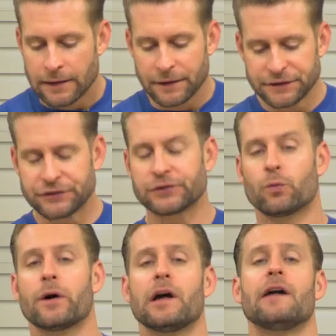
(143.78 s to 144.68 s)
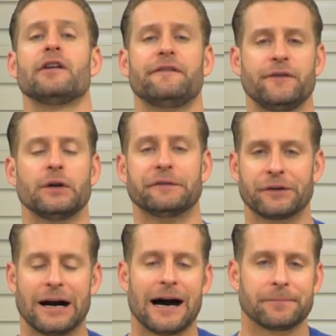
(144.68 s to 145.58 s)
Now, this is just one of a few
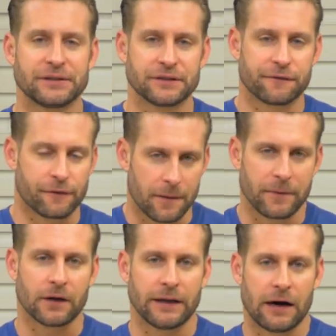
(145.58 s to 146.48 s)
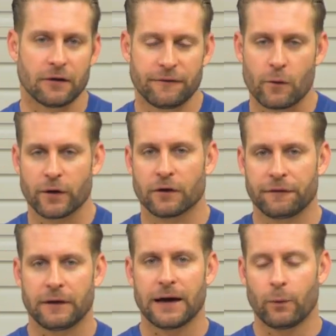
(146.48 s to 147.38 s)
different options from McLeod for your
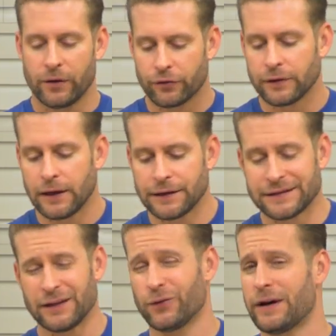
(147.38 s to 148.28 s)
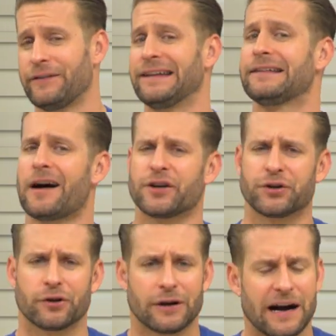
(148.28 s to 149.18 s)
flywheel needs. They do have a
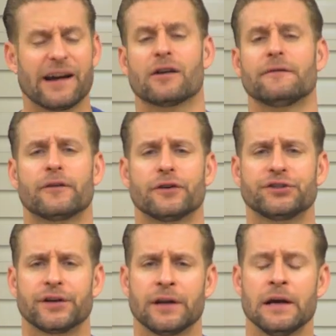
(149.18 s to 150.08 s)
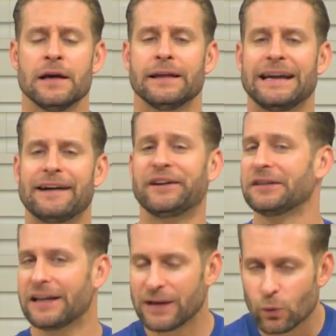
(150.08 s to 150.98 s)
nodular iron version. They have a
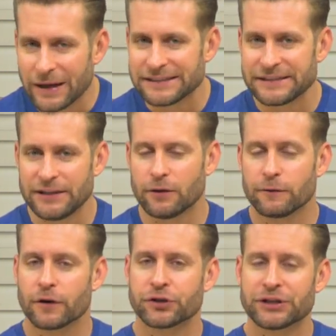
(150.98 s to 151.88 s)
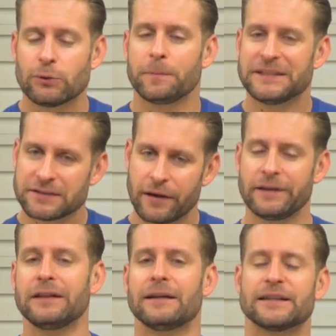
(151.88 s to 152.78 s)
lightweight steel version that will be
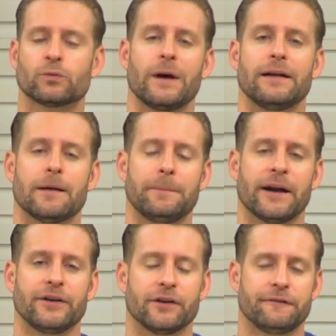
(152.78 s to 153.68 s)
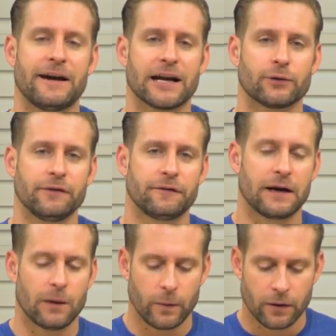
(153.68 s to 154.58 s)
slightly less weight compared to your factory
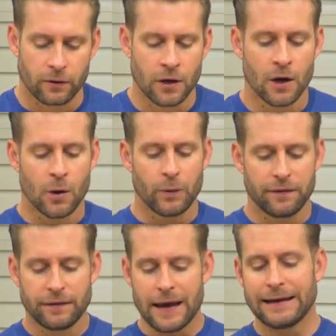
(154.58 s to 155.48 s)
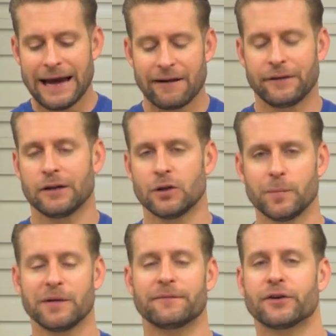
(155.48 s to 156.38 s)
flywheel. We then have the
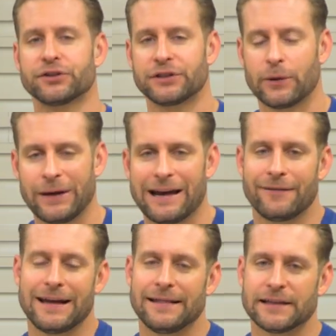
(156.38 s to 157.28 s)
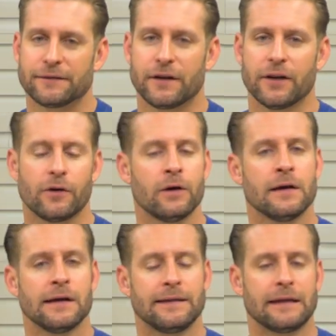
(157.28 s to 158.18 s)
aluminum version that we have in this video.
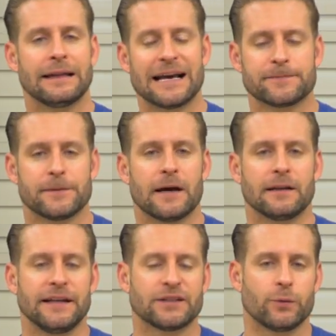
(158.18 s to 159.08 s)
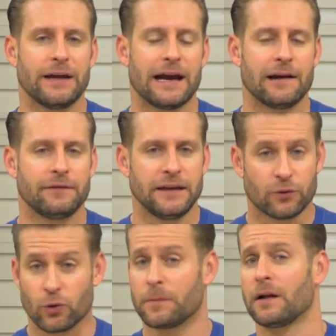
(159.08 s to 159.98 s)
And then last but not least, we have the
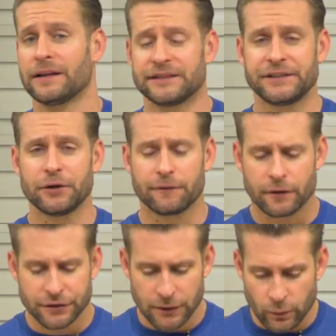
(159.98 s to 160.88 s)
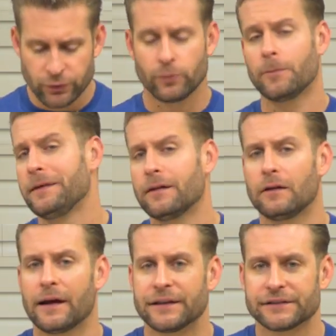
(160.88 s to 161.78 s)
chromoly steel version, which will be the
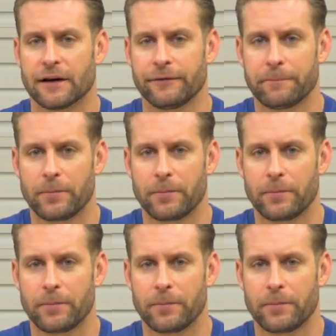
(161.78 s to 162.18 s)
lightest of the